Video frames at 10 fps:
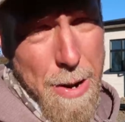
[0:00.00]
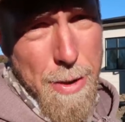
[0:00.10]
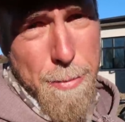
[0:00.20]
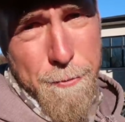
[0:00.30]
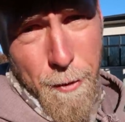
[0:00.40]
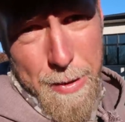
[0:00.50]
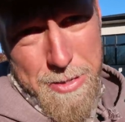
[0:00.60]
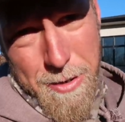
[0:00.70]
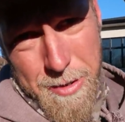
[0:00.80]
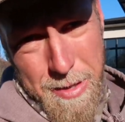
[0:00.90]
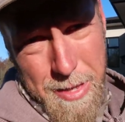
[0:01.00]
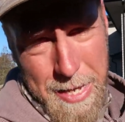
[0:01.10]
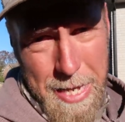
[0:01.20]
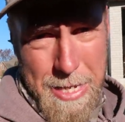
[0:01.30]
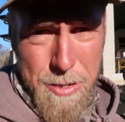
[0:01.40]
That way, before we turn
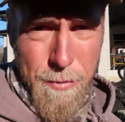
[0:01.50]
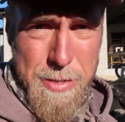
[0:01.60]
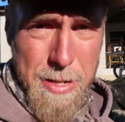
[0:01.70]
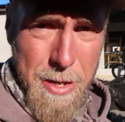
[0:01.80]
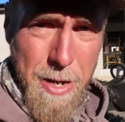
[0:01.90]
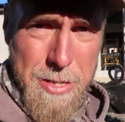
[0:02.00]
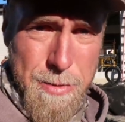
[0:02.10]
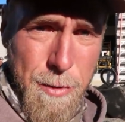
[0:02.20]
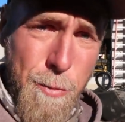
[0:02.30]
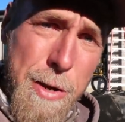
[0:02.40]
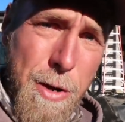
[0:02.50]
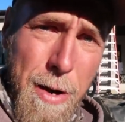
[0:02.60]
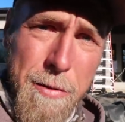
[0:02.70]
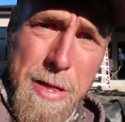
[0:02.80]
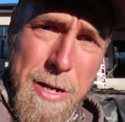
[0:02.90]
the keys over to the customer, we know
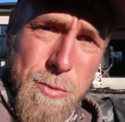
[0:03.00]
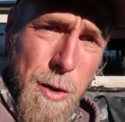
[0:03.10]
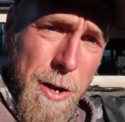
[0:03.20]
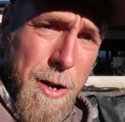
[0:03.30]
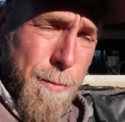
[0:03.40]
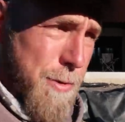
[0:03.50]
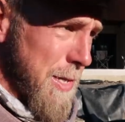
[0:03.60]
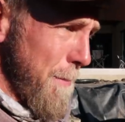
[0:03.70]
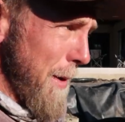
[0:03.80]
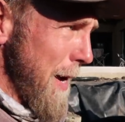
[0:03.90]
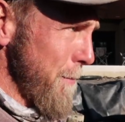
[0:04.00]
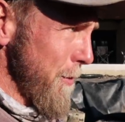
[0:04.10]
everything is 100% bomb